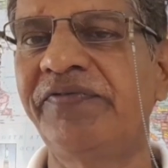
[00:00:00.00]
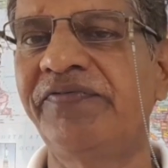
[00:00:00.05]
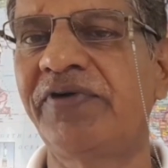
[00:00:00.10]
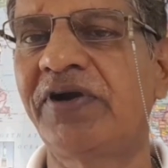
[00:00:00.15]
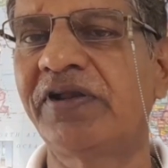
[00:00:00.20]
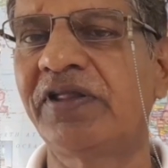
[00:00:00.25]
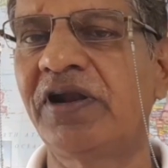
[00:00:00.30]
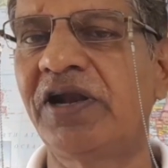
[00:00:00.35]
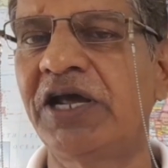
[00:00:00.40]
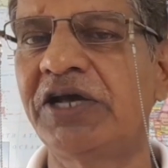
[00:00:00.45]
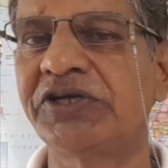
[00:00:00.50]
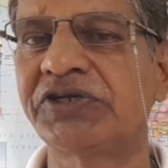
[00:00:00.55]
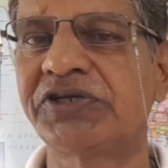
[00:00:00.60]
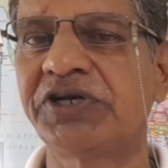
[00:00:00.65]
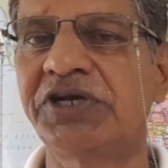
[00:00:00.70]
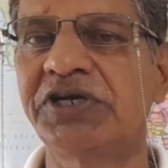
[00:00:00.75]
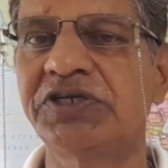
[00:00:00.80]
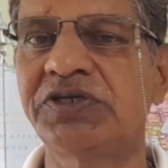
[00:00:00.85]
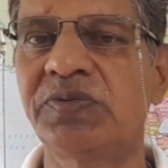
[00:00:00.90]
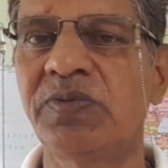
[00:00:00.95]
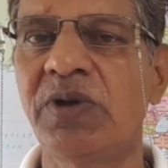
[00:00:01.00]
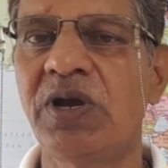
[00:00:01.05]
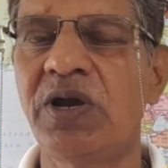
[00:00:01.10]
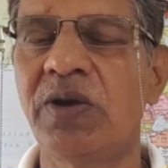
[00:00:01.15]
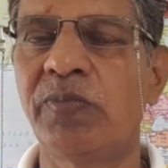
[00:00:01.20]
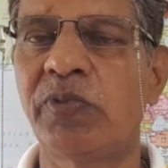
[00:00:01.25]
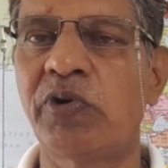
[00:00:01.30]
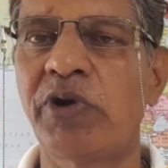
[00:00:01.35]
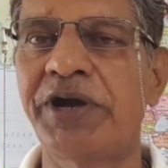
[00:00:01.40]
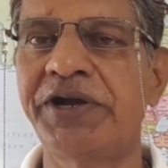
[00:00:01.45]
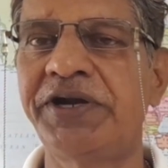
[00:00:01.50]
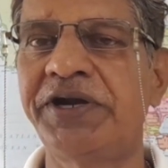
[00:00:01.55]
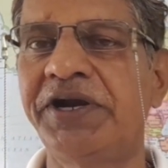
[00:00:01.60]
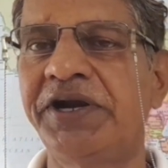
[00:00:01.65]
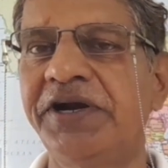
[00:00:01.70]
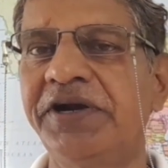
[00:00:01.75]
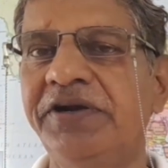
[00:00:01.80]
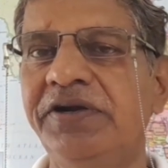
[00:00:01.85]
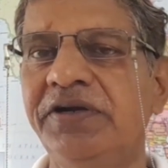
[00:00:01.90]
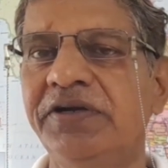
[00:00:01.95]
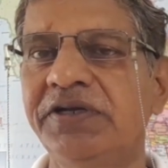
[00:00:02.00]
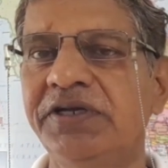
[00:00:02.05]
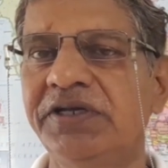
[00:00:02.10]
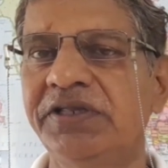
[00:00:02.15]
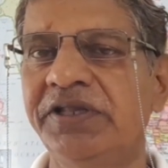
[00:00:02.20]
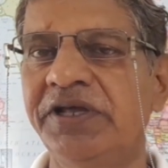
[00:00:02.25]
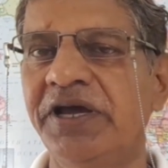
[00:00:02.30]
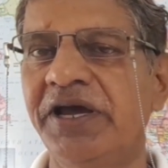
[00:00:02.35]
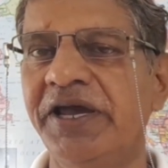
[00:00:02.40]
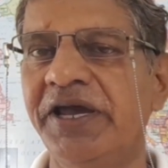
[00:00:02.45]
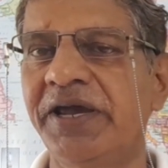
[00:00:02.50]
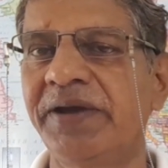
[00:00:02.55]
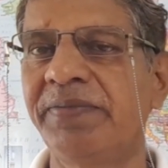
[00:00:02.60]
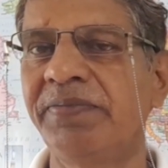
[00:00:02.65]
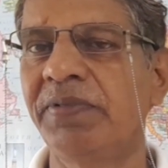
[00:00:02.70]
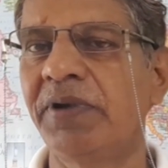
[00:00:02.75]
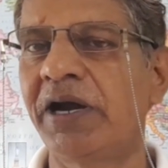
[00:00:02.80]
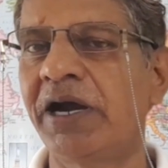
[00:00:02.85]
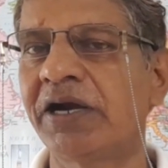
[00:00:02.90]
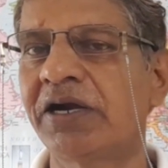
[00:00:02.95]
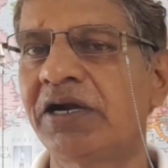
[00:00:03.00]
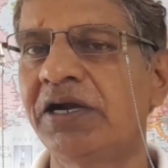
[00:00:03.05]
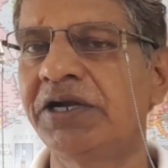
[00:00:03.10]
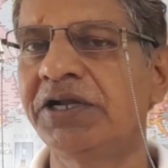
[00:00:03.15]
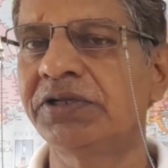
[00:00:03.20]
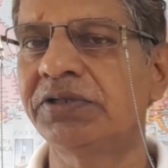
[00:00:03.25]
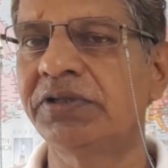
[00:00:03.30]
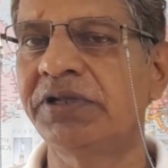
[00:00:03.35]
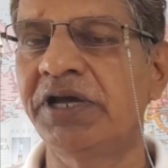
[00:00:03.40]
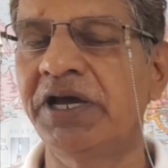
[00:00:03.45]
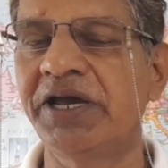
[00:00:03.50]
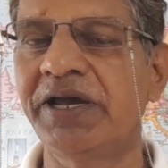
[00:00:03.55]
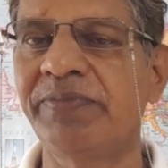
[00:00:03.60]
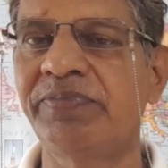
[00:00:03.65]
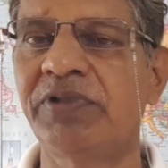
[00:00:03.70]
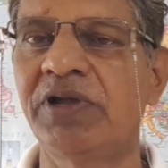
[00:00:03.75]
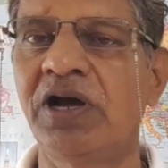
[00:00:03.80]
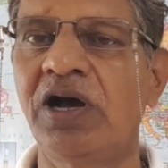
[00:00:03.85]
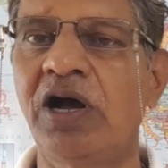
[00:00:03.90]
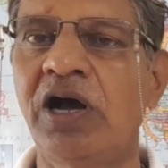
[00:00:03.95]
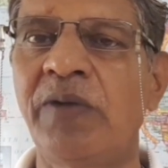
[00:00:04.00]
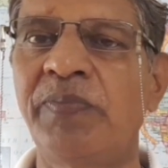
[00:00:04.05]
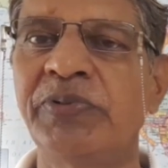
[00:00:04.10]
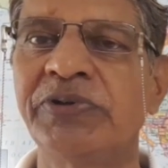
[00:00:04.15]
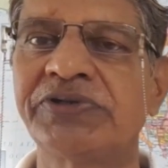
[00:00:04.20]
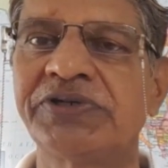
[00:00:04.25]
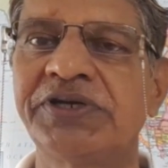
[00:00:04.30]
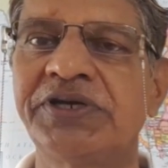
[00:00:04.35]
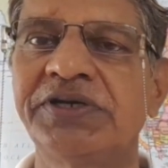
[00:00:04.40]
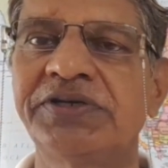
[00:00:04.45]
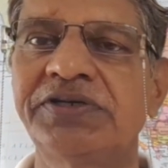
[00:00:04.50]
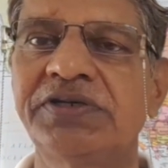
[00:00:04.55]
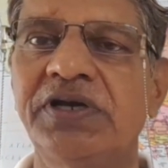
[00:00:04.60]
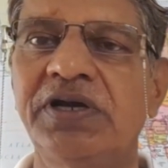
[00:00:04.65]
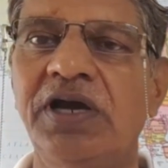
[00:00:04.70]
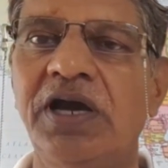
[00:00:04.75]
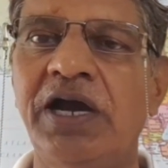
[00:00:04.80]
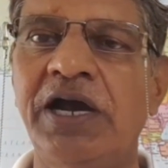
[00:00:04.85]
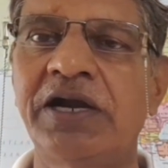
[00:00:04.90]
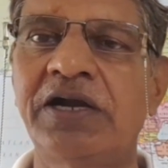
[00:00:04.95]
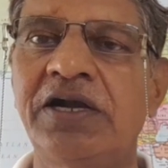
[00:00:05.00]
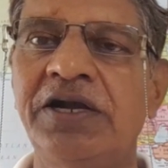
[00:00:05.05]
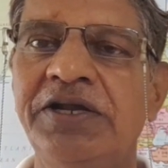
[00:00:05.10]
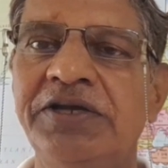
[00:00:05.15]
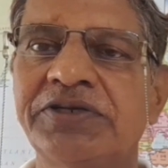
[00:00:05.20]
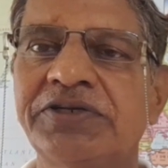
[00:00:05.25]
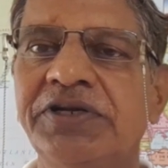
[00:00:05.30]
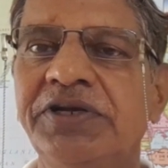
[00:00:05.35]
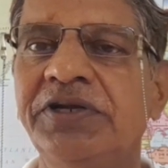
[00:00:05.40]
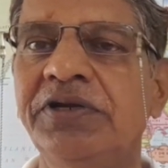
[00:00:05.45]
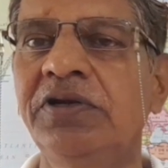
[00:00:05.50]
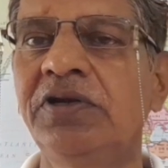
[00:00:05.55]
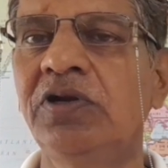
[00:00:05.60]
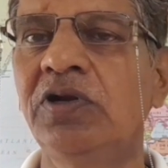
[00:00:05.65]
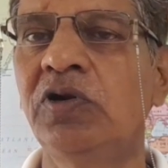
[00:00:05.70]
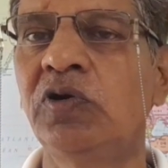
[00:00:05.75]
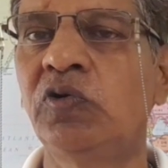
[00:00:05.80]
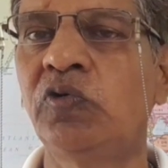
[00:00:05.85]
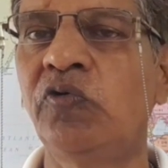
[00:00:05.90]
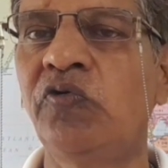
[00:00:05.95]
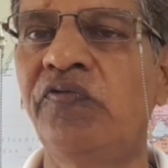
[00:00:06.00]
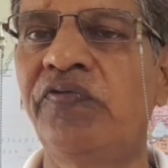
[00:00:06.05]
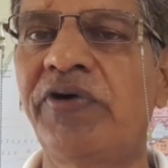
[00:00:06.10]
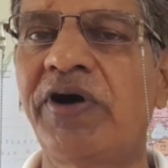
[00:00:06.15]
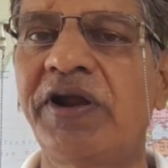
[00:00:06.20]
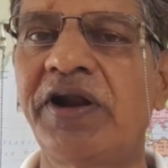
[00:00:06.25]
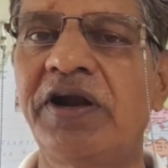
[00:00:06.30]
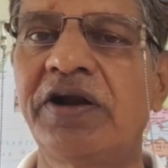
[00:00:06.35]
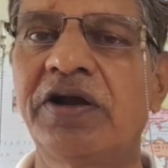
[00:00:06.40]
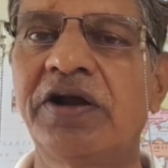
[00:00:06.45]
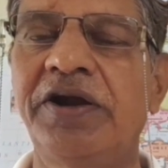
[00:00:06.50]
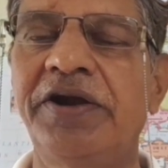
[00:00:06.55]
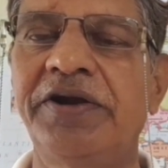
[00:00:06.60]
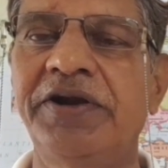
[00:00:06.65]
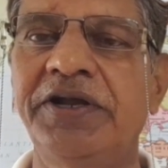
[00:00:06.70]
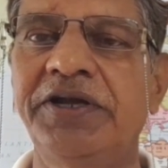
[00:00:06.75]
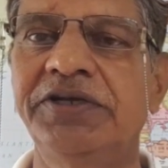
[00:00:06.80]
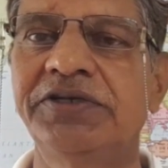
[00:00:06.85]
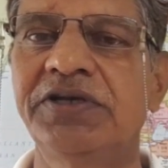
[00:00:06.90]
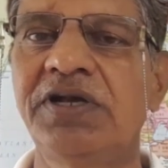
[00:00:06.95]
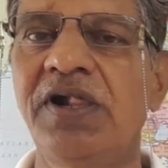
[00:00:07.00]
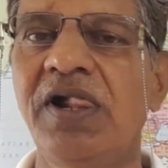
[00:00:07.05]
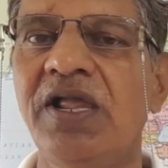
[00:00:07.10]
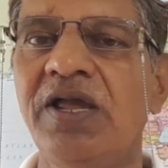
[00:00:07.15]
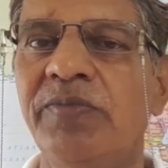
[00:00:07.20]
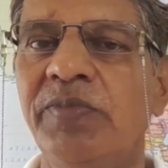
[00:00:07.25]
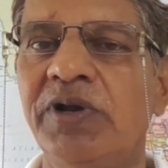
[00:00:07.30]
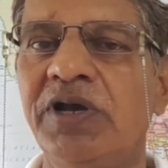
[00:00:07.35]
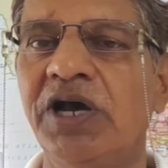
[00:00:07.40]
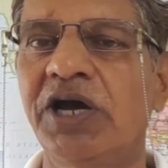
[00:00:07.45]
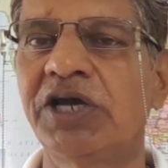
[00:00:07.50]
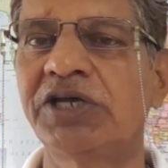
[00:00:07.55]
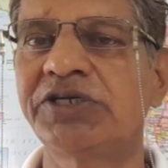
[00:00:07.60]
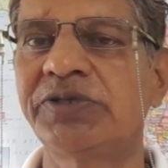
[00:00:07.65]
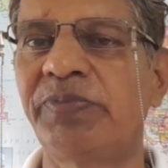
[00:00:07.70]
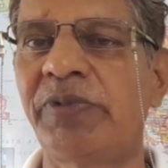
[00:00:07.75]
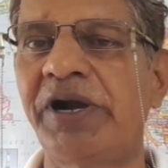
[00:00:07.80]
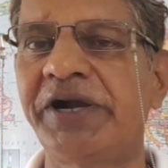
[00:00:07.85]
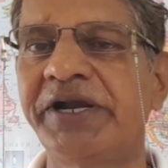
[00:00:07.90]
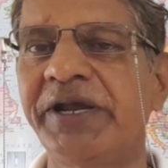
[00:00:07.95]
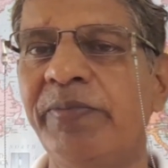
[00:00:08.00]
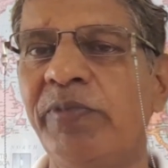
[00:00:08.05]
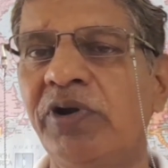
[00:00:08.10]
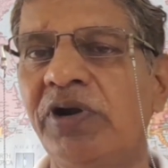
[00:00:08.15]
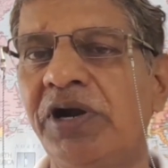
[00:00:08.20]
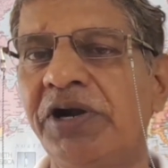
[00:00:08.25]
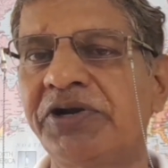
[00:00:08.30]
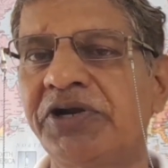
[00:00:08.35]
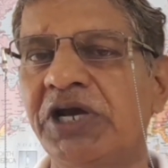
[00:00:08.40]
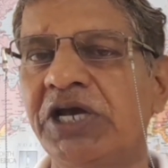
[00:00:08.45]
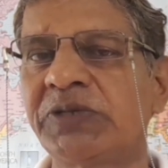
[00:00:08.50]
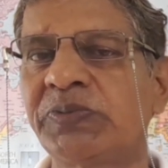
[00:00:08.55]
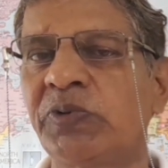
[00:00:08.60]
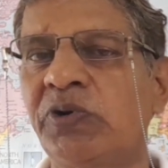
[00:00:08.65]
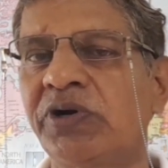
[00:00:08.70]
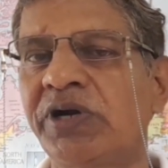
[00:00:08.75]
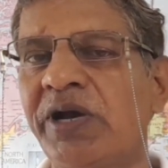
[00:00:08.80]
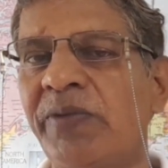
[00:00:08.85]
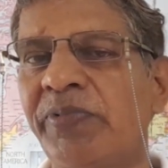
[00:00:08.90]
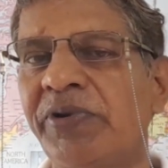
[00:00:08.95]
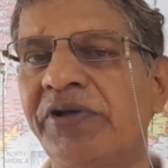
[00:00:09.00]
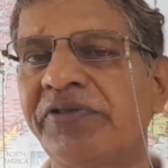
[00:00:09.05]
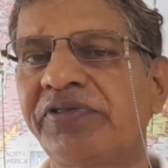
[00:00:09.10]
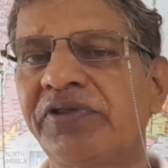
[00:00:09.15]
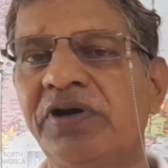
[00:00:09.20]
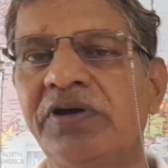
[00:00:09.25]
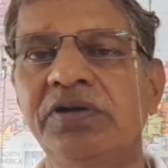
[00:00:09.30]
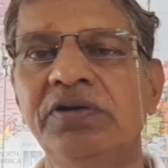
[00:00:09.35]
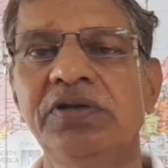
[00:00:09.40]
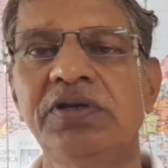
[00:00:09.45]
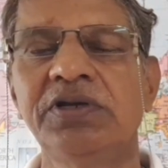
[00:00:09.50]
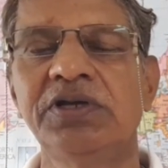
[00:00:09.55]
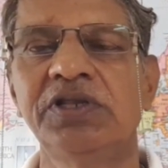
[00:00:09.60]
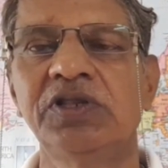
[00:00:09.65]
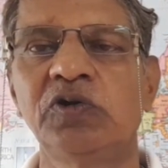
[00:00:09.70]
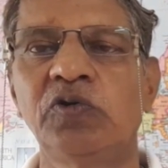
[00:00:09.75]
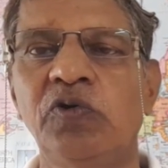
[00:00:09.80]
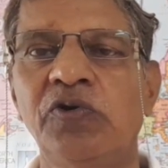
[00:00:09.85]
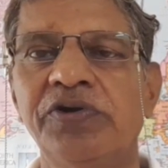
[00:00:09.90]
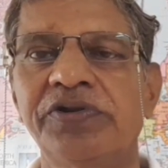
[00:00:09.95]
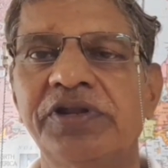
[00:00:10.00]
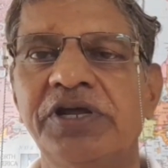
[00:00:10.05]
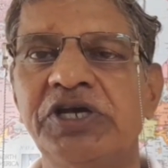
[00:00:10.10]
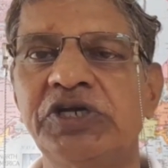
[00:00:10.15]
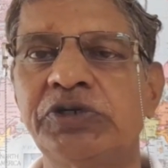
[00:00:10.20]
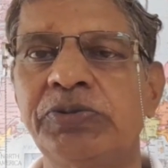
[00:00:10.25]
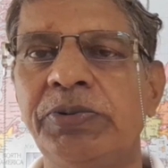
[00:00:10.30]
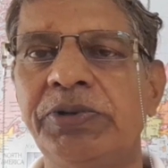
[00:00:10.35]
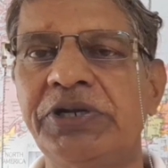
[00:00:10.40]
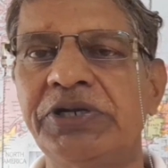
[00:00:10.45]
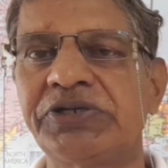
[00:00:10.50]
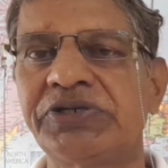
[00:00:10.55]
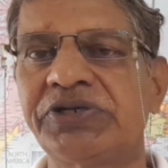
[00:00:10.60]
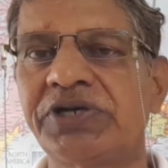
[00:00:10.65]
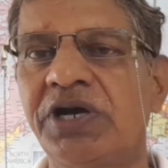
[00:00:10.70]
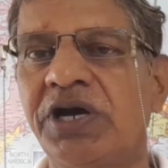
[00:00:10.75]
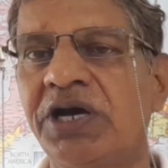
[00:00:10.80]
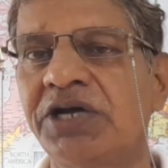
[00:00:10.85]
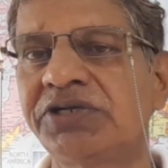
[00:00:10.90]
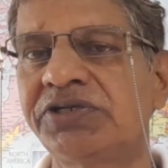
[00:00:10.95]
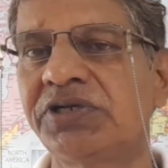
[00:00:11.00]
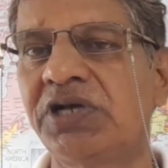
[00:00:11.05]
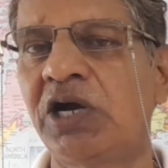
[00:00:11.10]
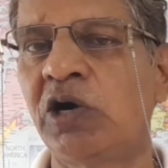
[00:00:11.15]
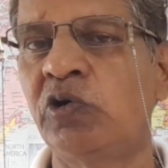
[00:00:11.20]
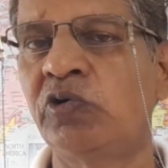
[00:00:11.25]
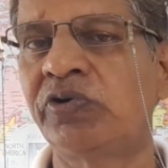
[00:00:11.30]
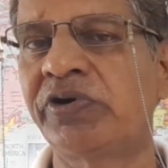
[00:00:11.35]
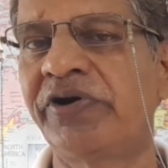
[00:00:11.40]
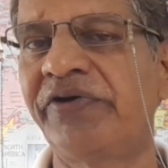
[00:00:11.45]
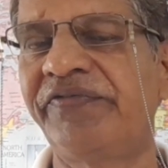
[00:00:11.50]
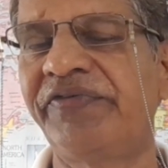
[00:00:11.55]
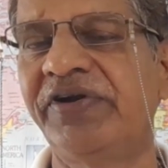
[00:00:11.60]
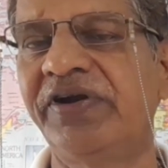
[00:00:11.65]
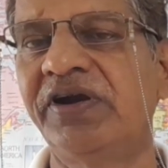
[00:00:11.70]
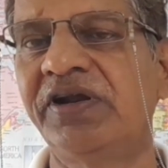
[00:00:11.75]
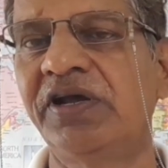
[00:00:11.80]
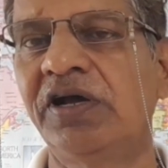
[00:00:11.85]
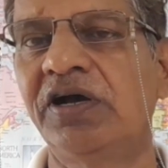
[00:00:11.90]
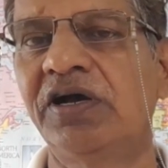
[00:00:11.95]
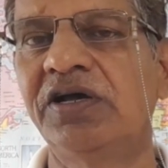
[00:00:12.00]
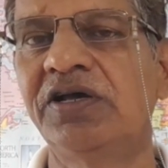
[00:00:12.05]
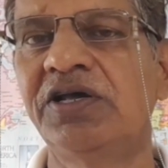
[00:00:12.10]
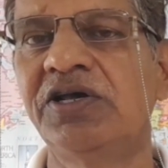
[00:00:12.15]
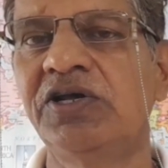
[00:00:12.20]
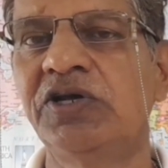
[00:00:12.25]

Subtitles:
for the license provided they have the offices at least in 2 foreign countries, because in multimodal transport operation the goods has to be discharged out of India.